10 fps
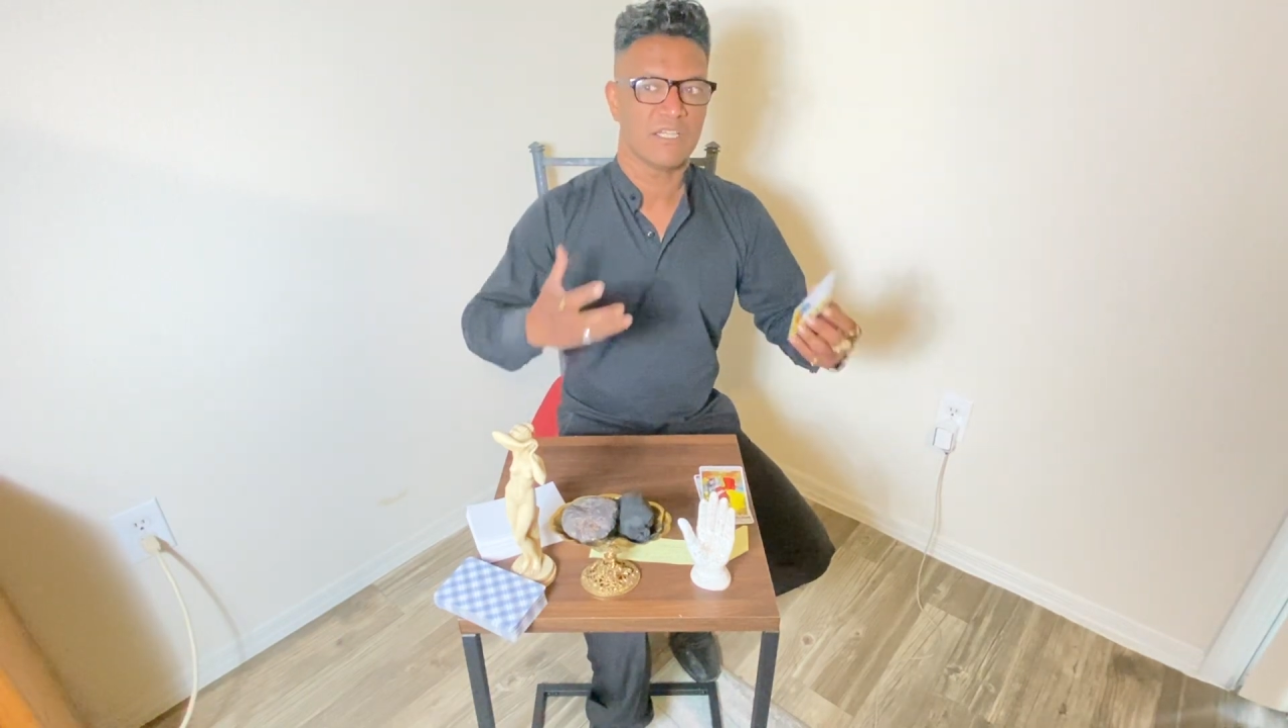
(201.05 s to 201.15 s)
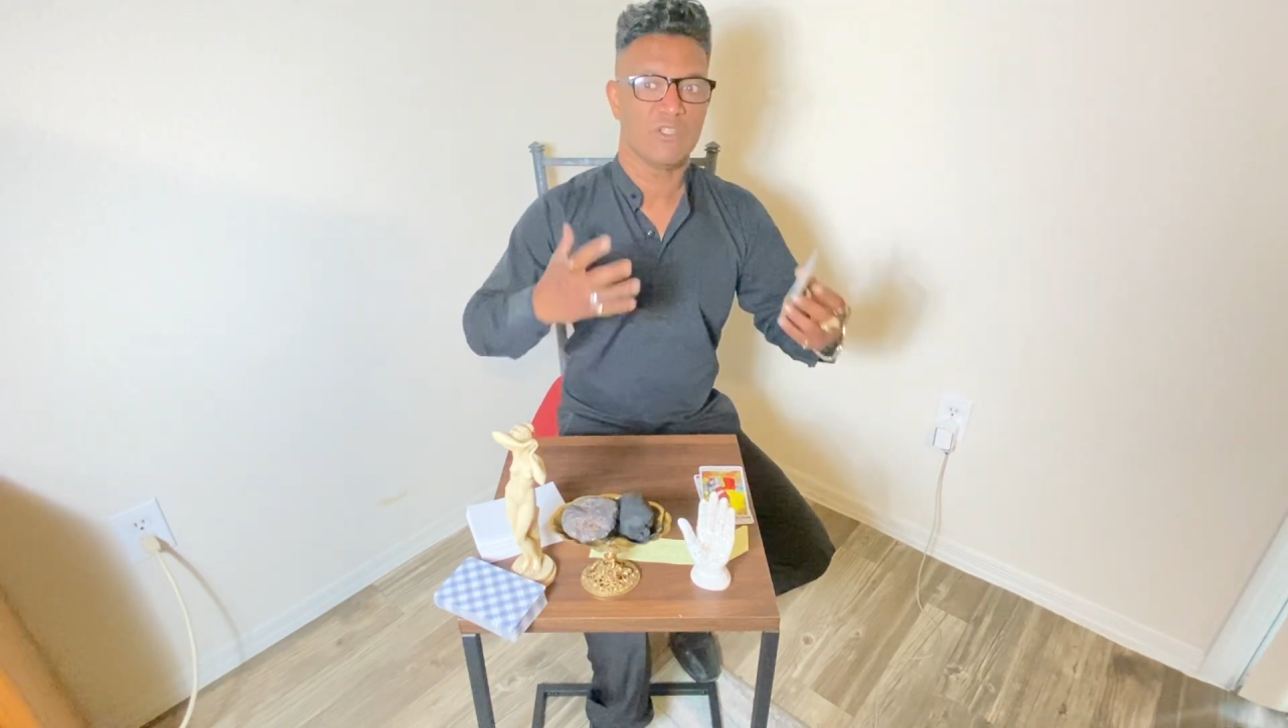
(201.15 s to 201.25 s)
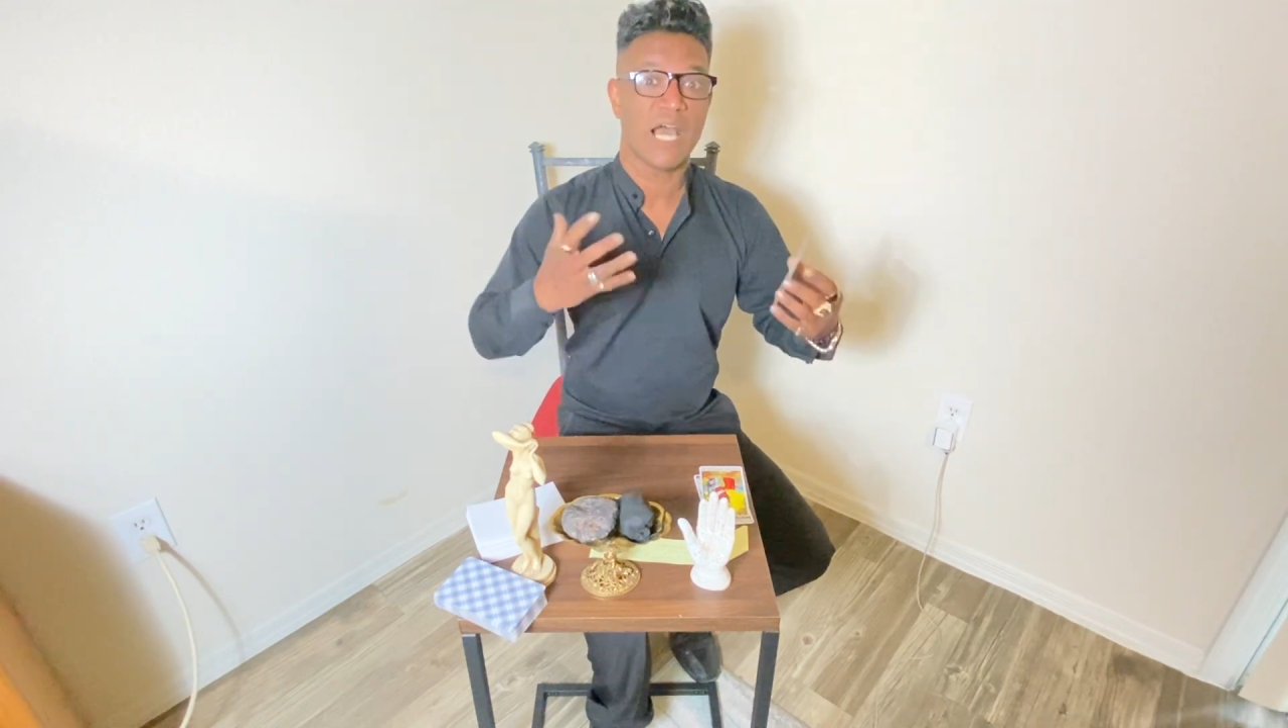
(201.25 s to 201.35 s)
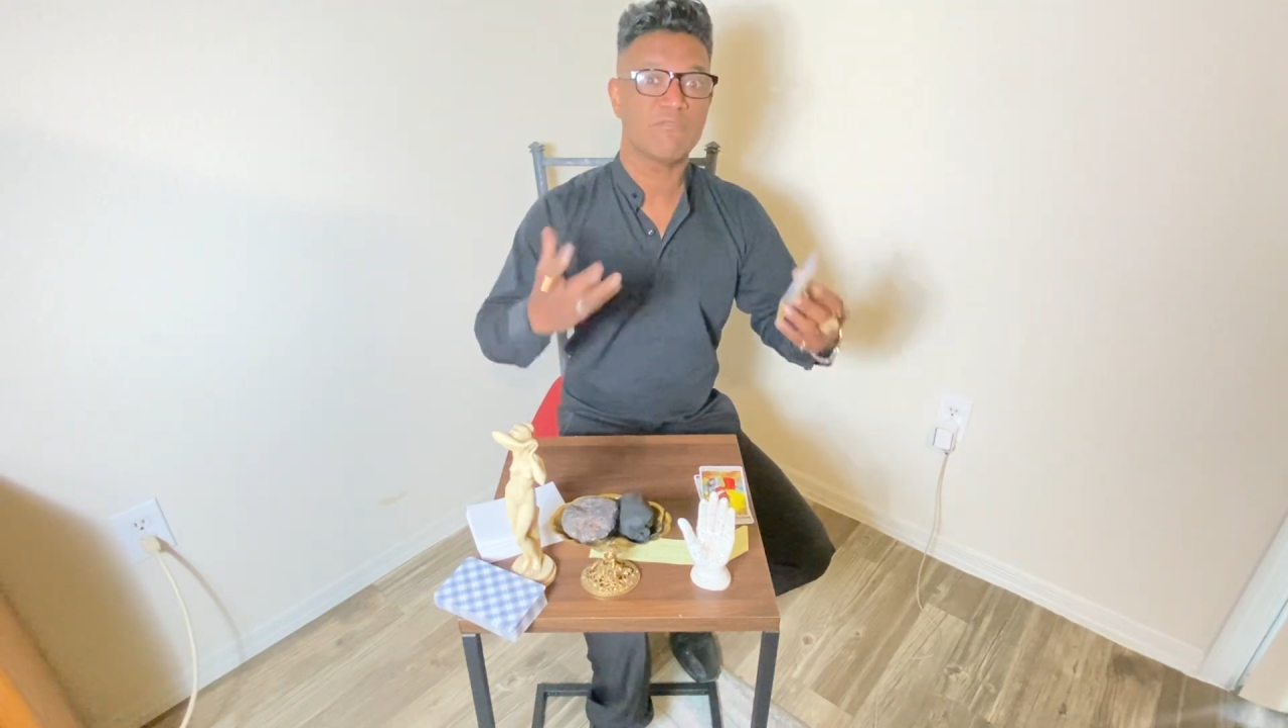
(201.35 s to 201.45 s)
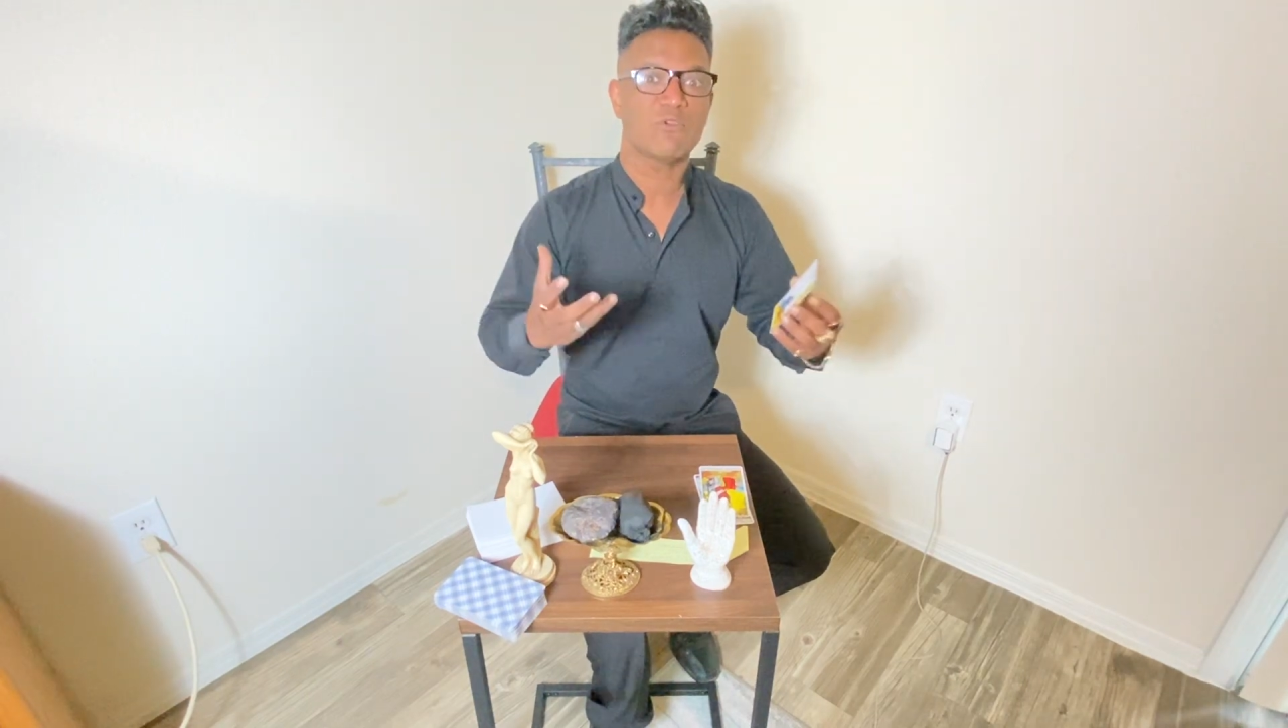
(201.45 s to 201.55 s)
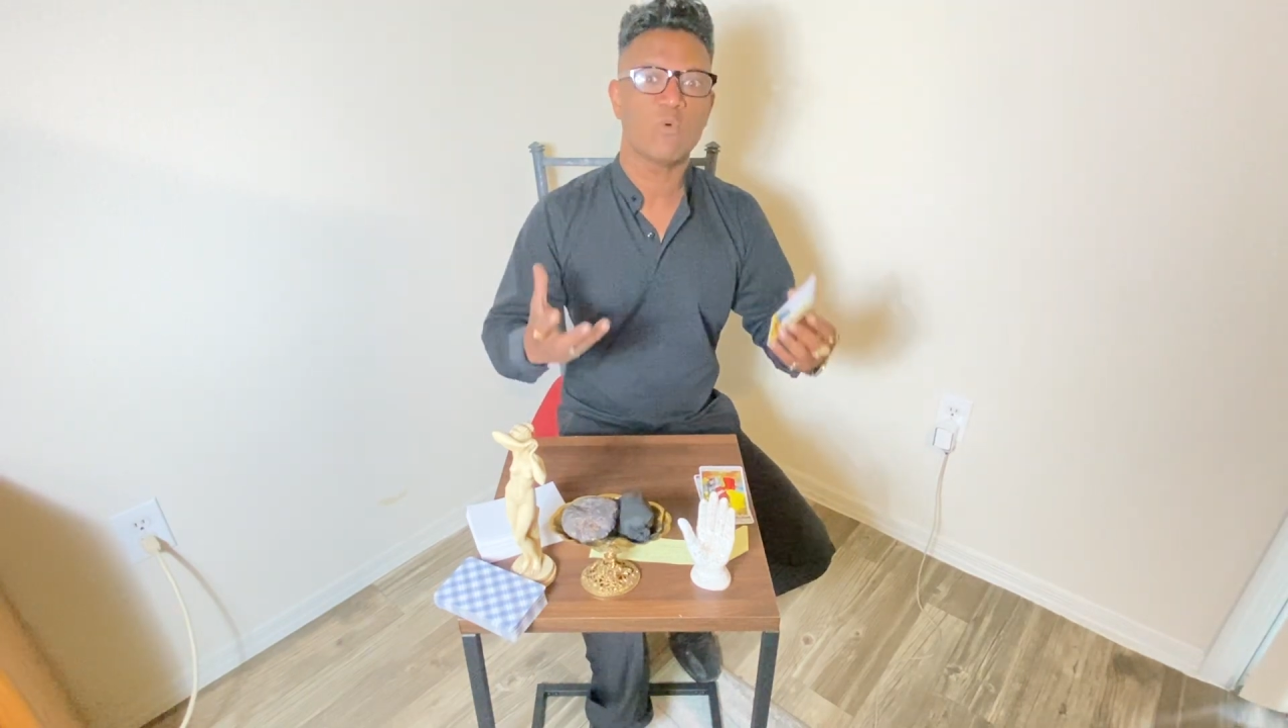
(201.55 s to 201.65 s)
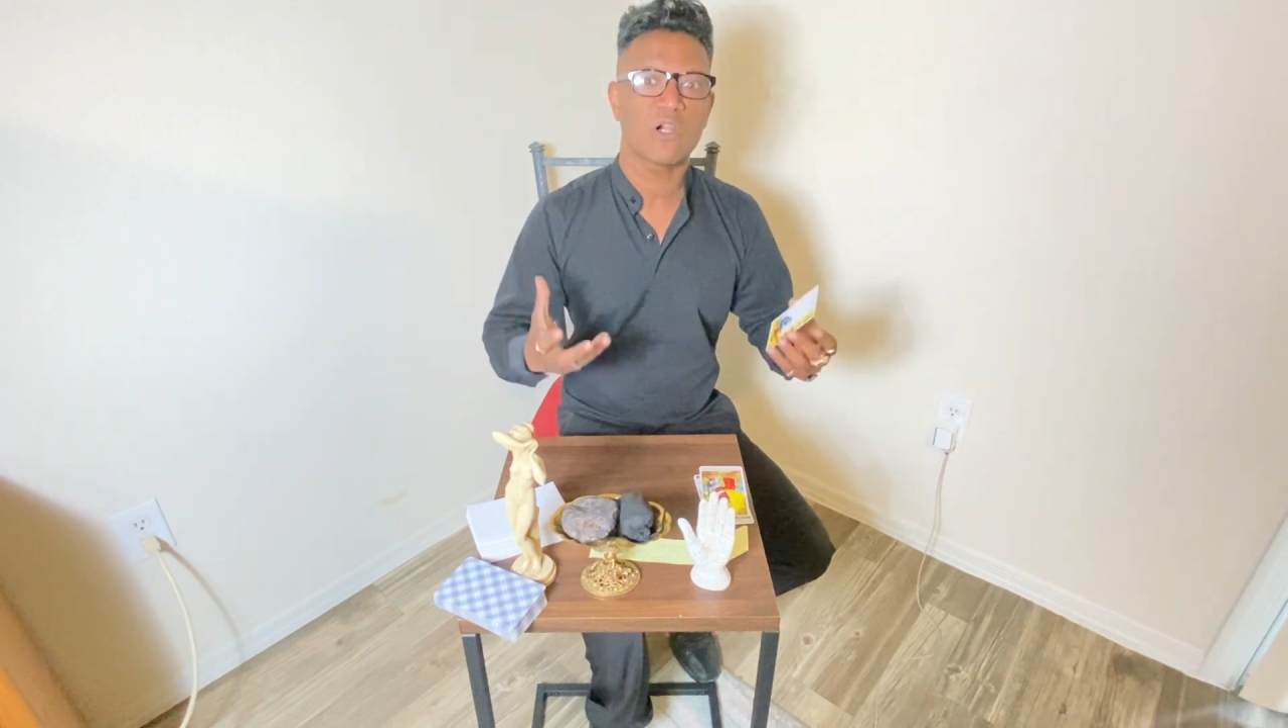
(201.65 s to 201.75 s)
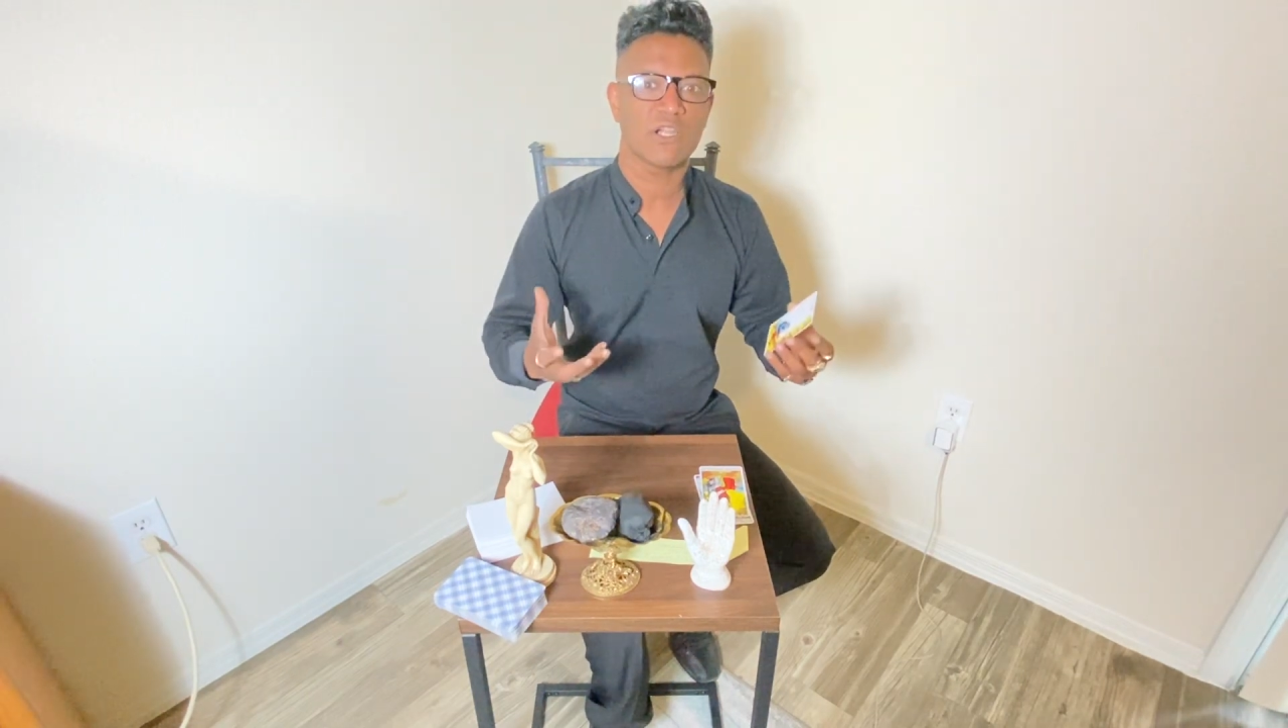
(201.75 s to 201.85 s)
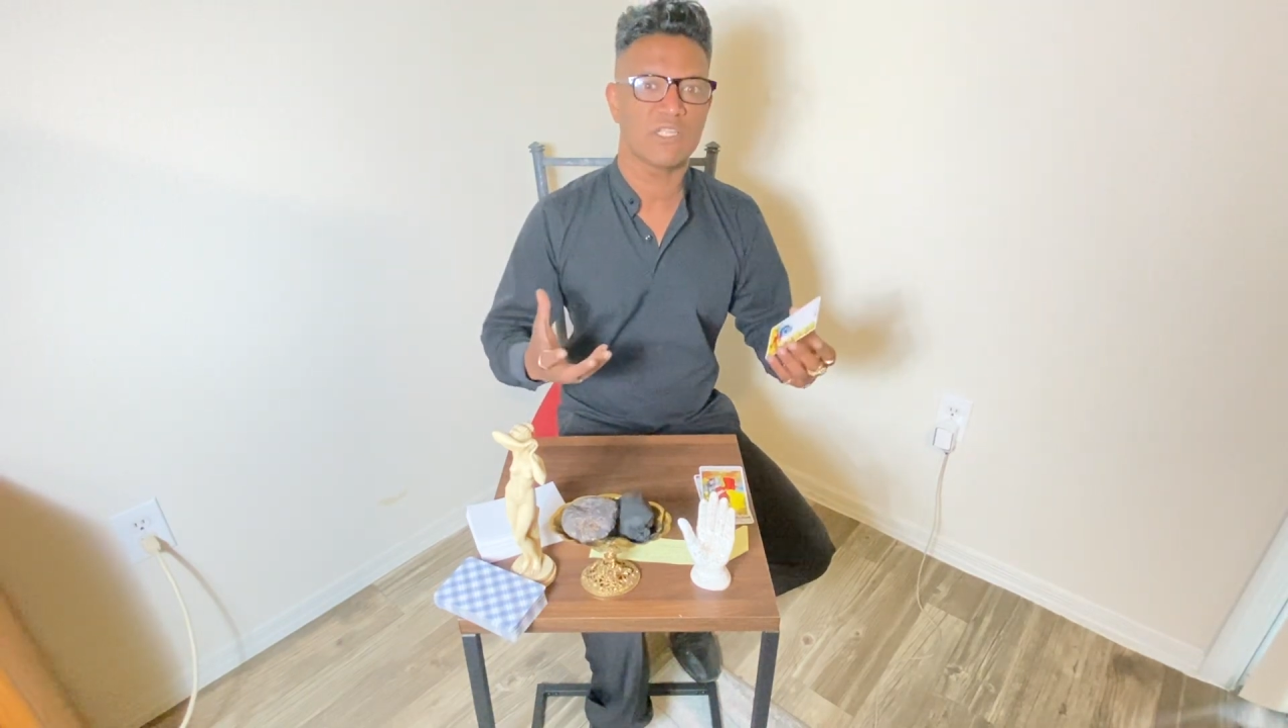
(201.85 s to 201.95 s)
You have to work